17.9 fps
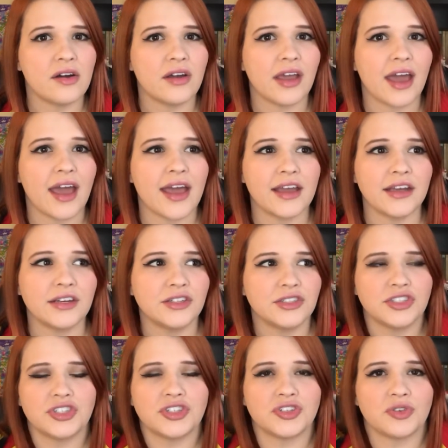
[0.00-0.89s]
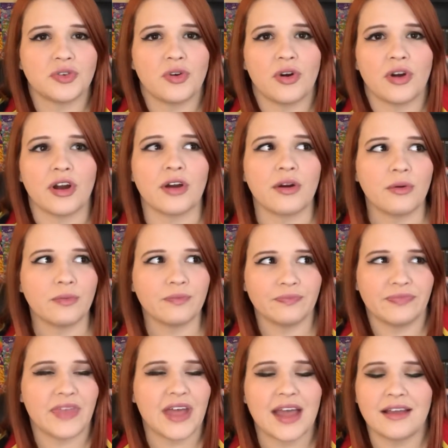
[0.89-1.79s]
okay, sure,
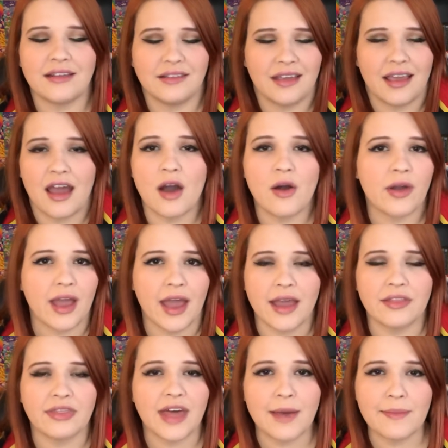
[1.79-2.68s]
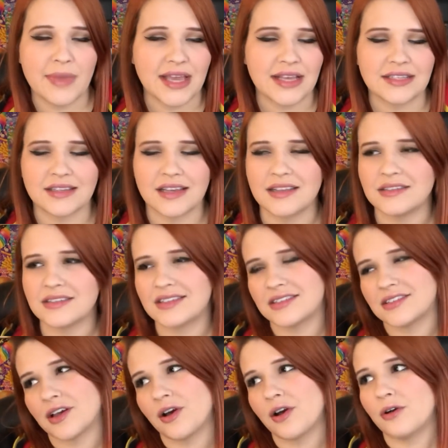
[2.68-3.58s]
yeah, okay, that makes sense.
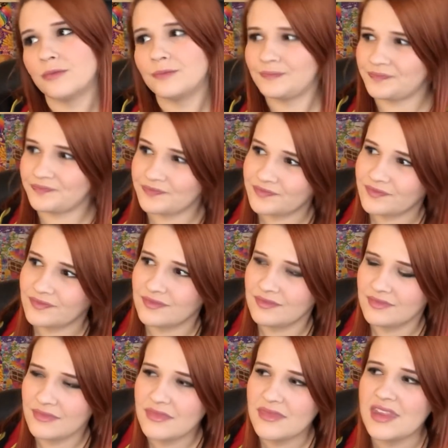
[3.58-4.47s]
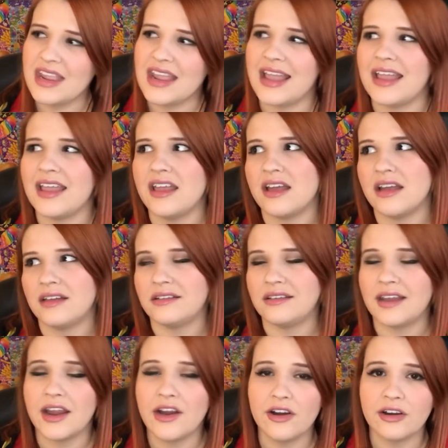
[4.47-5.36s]
So
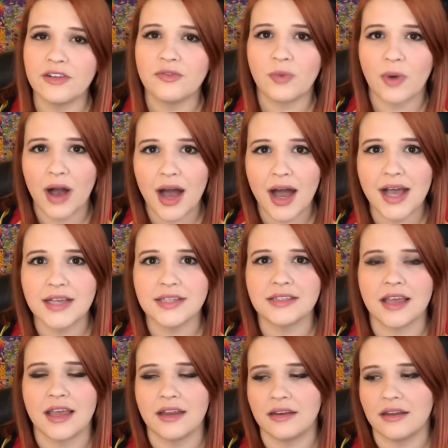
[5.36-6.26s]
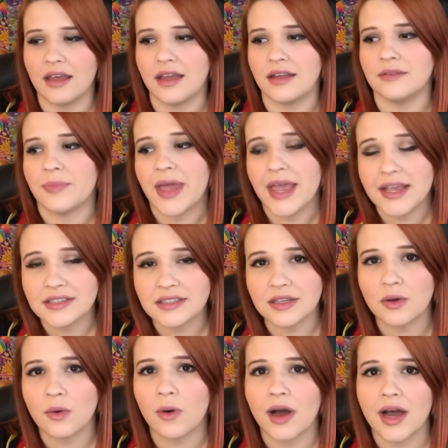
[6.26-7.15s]
narrative-wise and
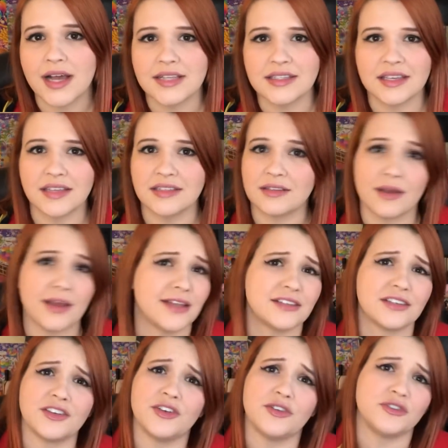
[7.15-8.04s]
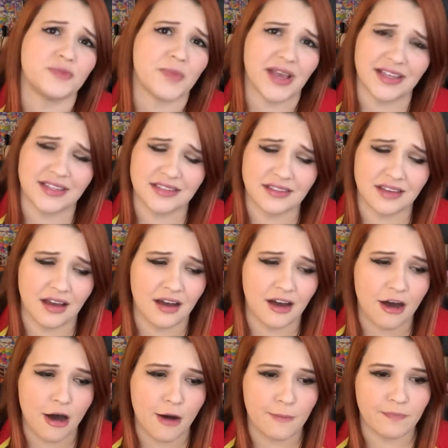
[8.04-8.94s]
pacing-wise, it's a huge mess.
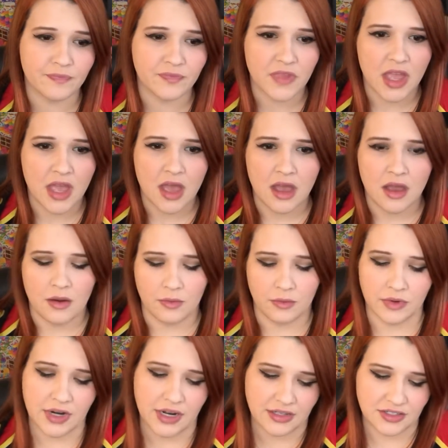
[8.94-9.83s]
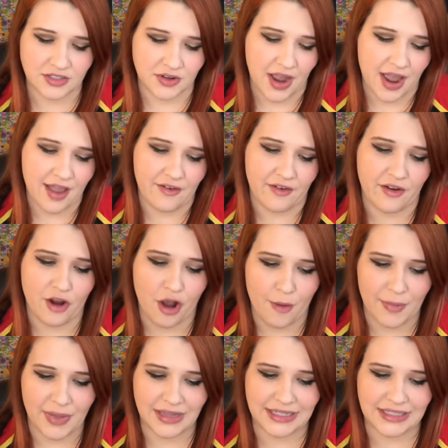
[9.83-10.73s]
What else do I have here
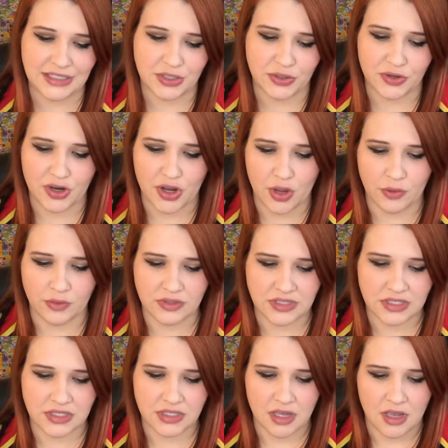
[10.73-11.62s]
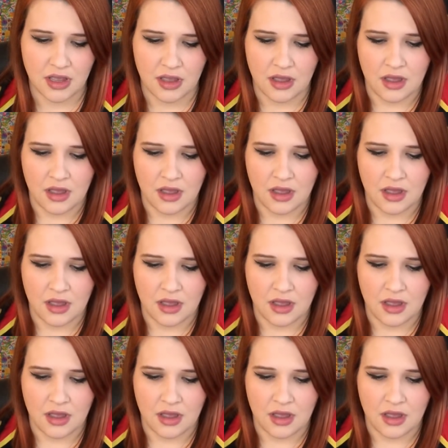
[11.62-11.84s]
on my little notes?